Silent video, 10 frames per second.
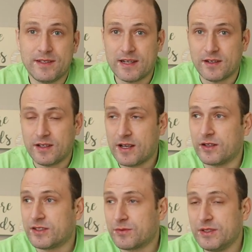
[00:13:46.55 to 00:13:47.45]
technically I
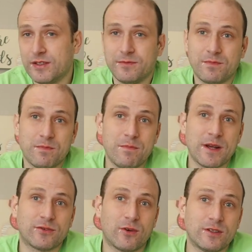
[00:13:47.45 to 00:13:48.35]
can squeeze in
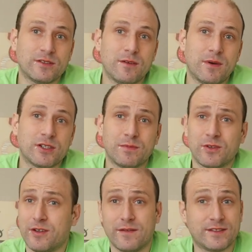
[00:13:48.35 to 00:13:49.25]
McDonald's in the budget
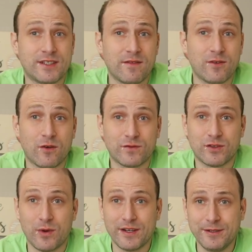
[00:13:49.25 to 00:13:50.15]
because of the 7 off
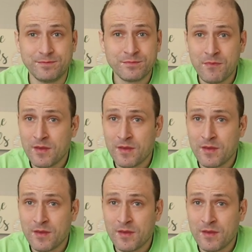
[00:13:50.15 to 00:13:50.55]
20.